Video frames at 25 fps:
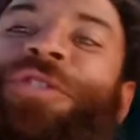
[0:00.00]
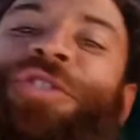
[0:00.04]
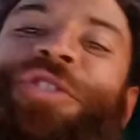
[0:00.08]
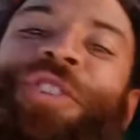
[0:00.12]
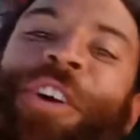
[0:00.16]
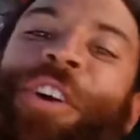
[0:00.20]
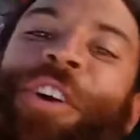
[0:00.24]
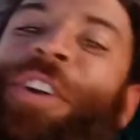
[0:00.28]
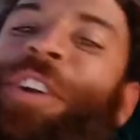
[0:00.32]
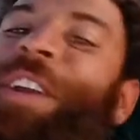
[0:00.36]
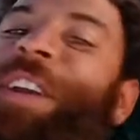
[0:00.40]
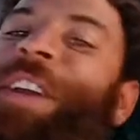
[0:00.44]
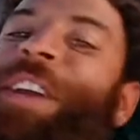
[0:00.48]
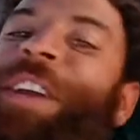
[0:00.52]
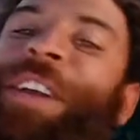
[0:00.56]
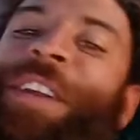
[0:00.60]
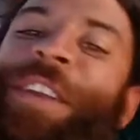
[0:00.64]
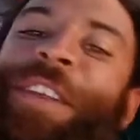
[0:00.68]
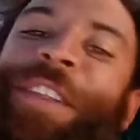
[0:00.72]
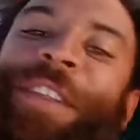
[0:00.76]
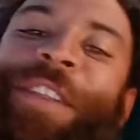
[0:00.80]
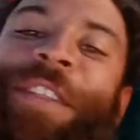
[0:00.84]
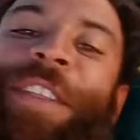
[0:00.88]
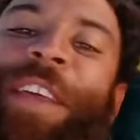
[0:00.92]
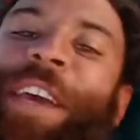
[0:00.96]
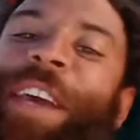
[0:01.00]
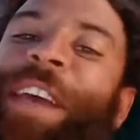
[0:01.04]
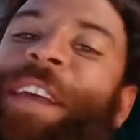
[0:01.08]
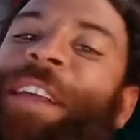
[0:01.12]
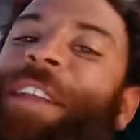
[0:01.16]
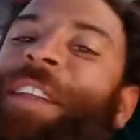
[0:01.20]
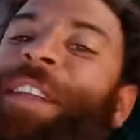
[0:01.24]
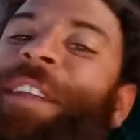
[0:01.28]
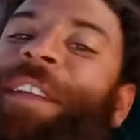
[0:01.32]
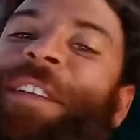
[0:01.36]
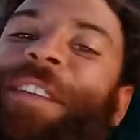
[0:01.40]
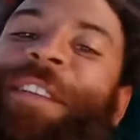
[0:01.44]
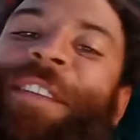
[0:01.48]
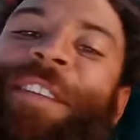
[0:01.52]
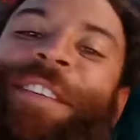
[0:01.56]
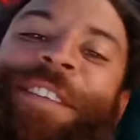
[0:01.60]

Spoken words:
journey thing,